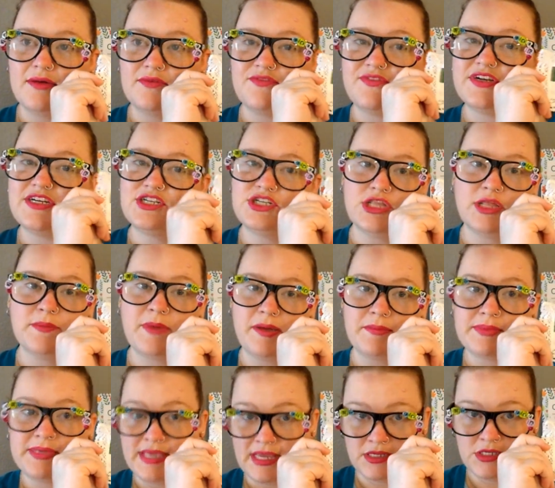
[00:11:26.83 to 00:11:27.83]
finished them
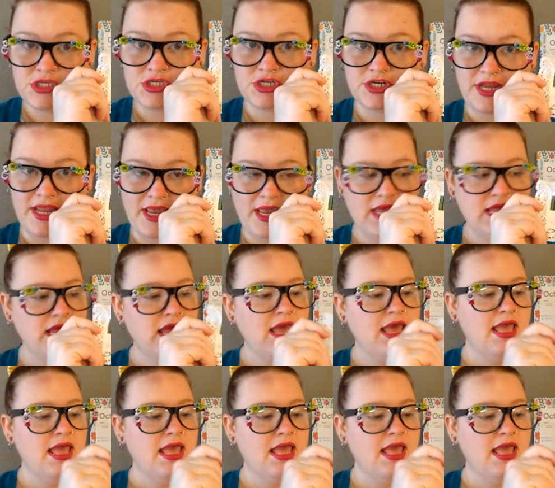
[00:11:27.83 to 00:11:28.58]
up yesterday,